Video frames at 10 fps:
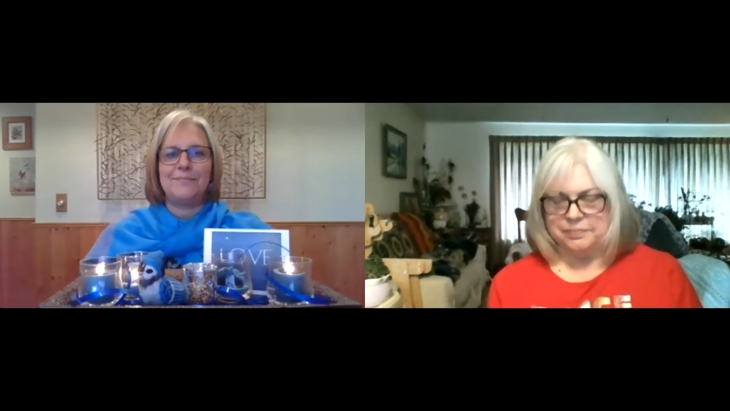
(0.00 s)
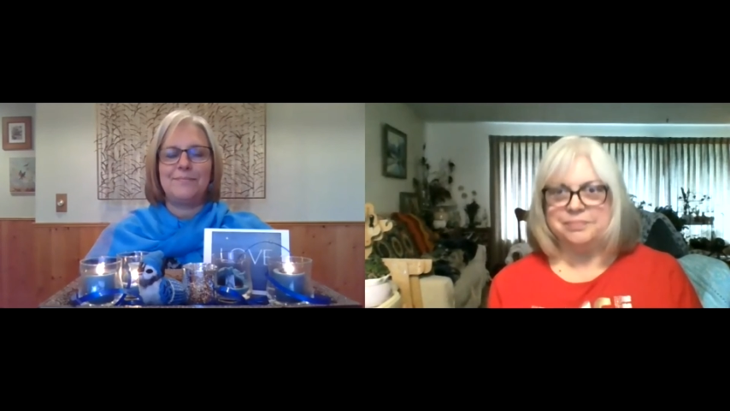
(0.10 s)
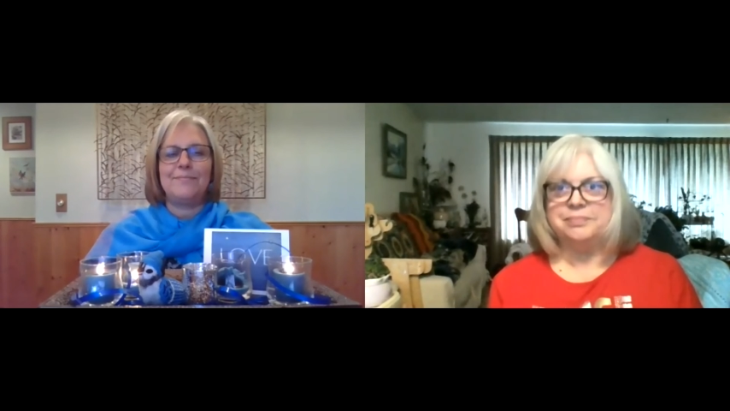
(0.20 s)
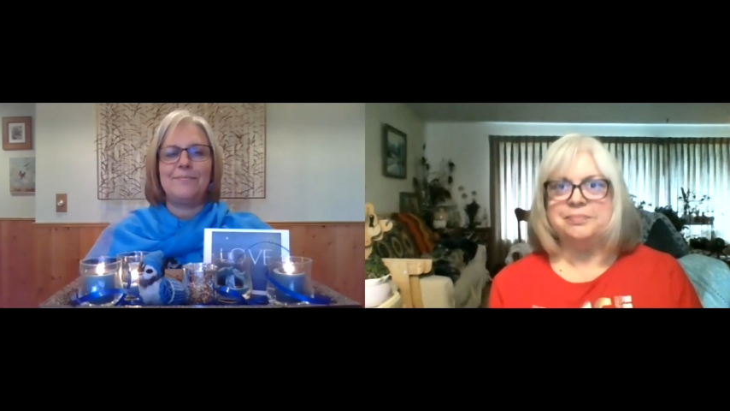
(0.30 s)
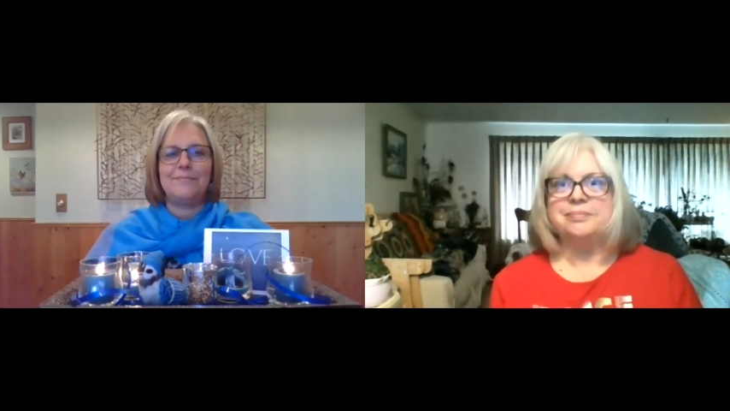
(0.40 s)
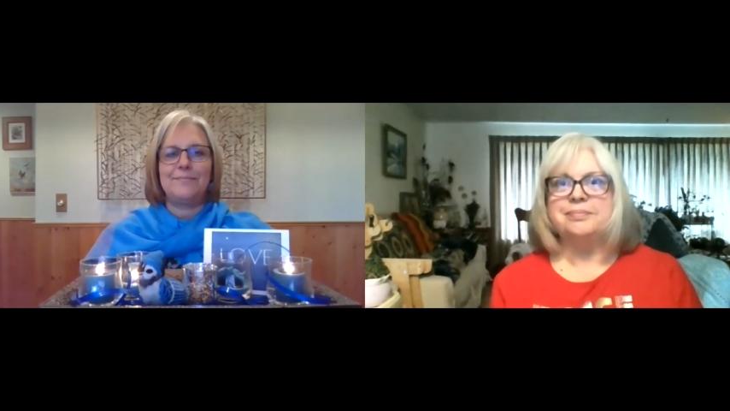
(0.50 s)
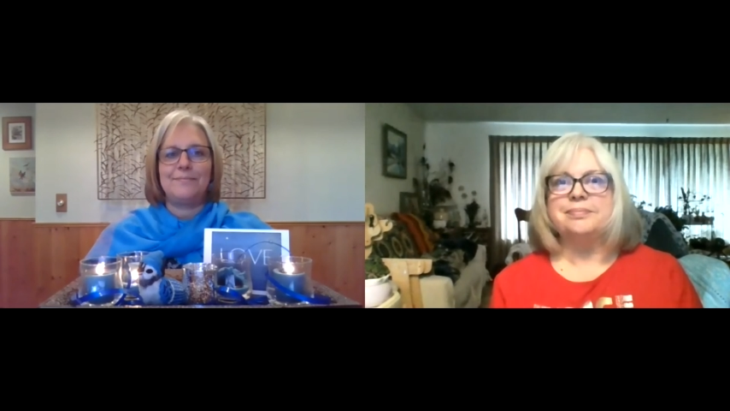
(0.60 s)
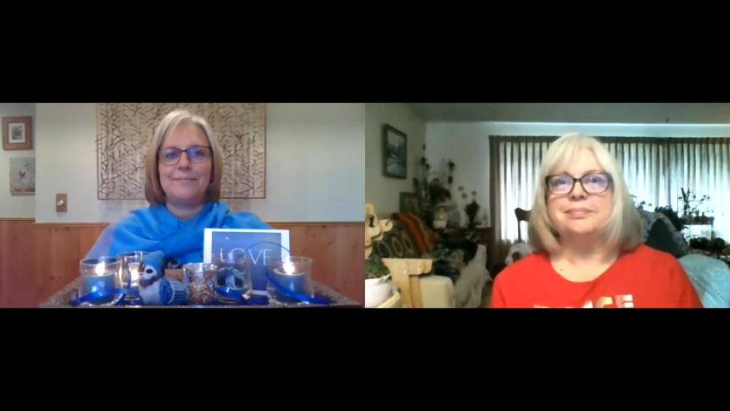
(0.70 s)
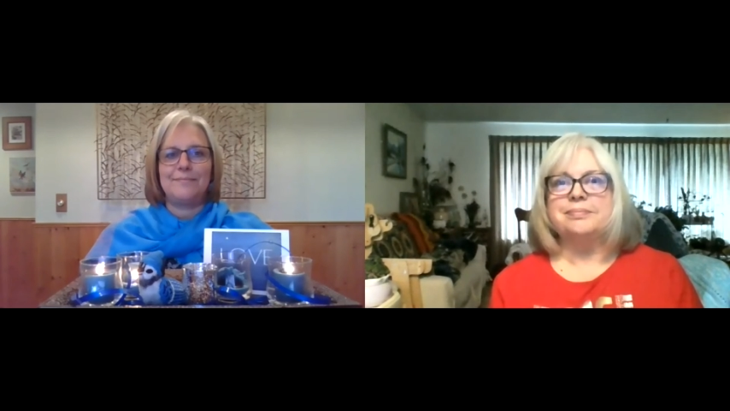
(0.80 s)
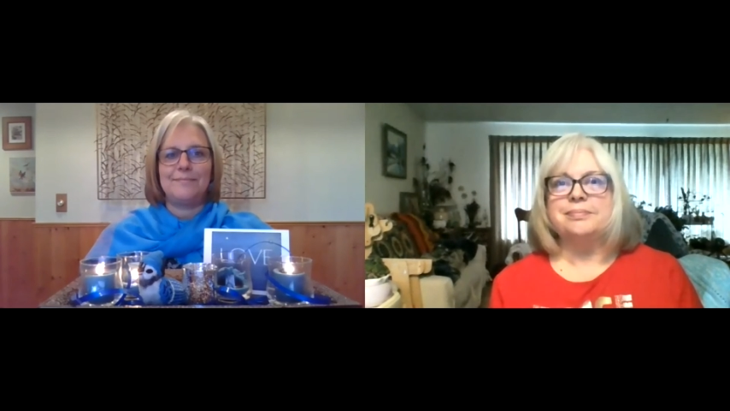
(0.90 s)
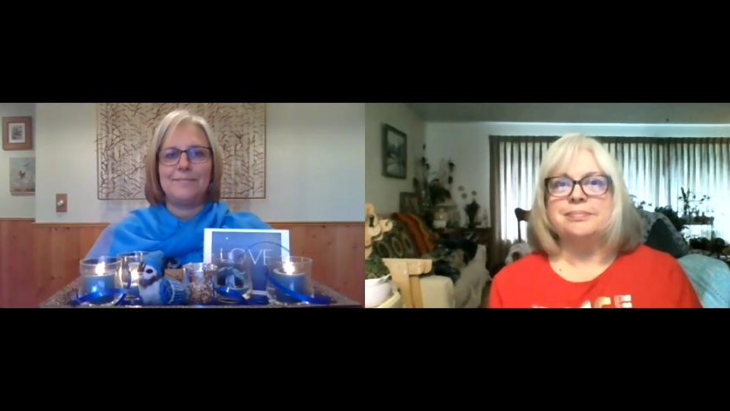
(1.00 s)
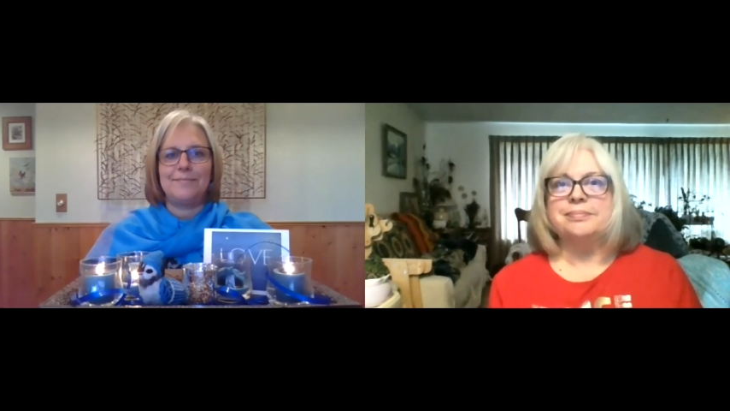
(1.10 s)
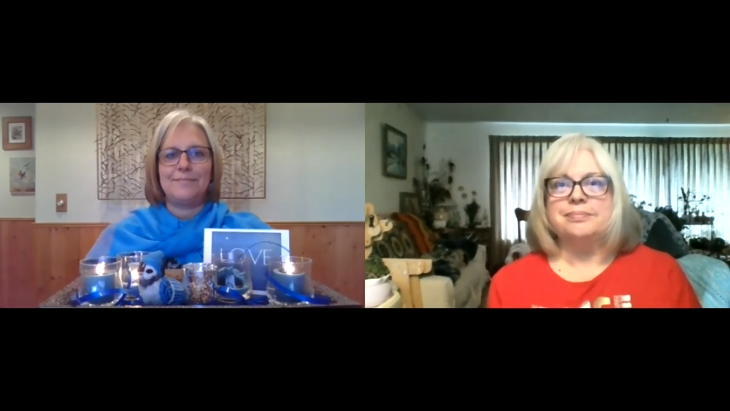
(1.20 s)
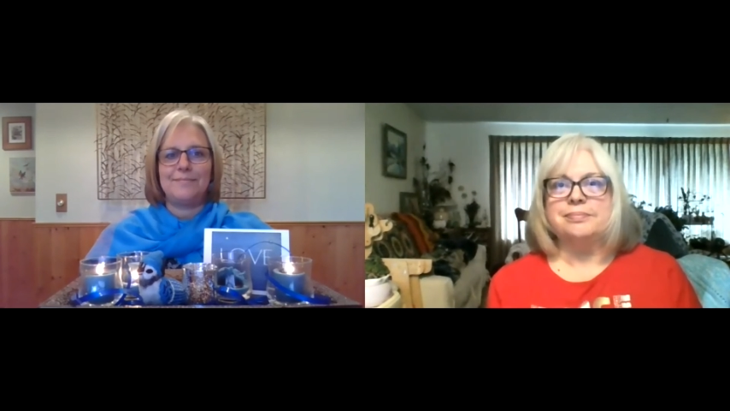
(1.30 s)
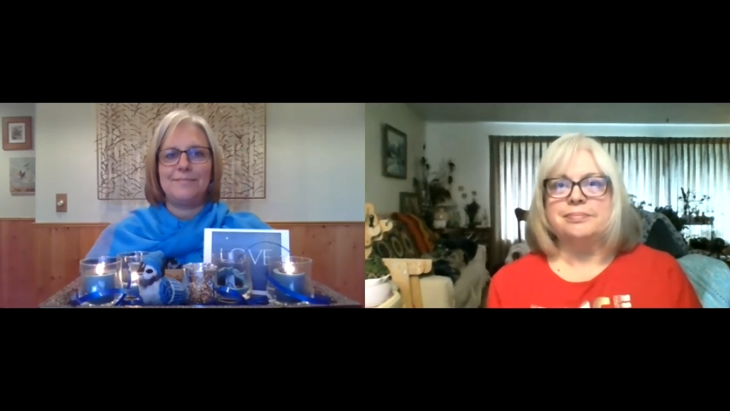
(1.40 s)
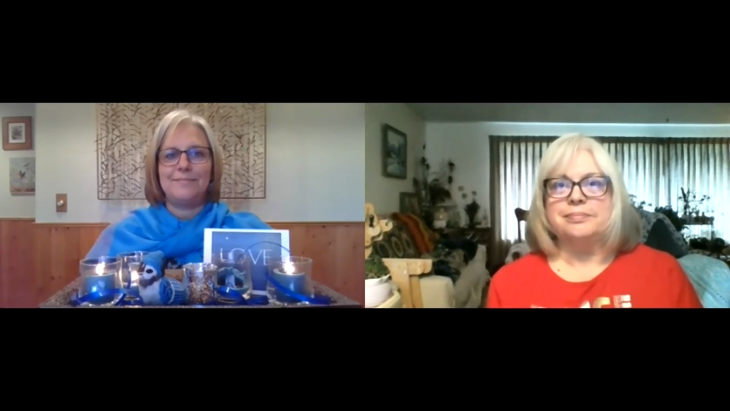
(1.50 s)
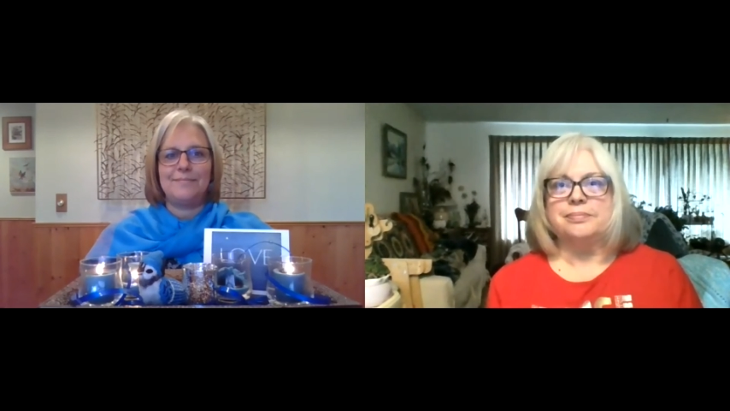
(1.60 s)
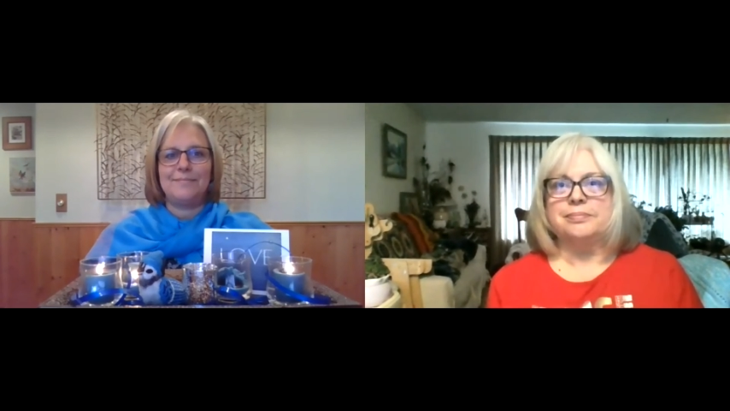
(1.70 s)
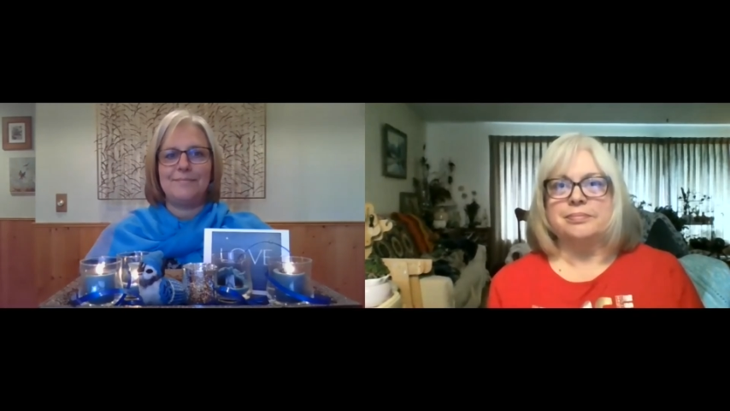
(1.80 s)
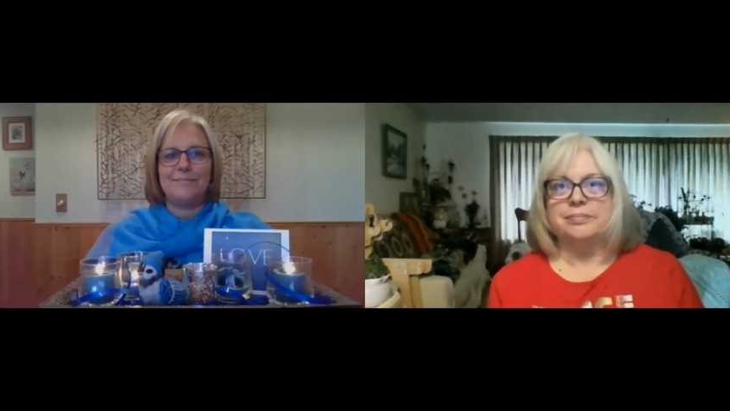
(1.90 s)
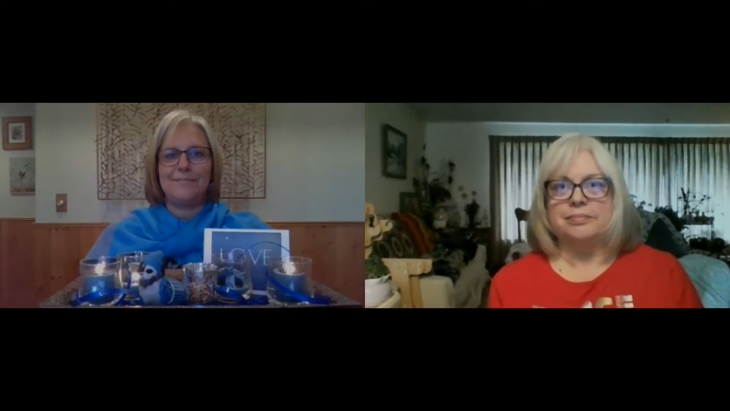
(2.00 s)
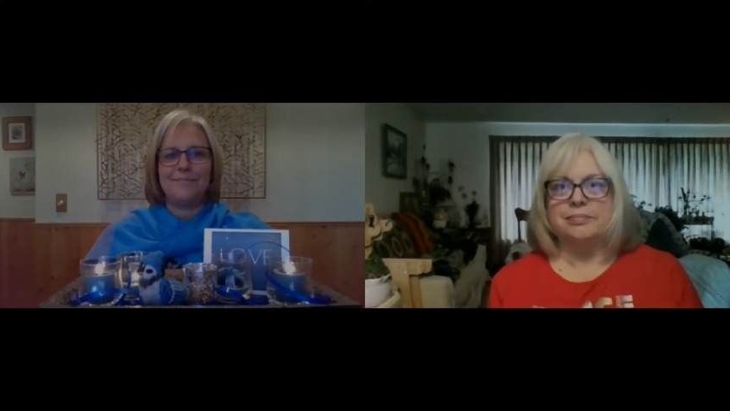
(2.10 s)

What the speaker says: [no speech]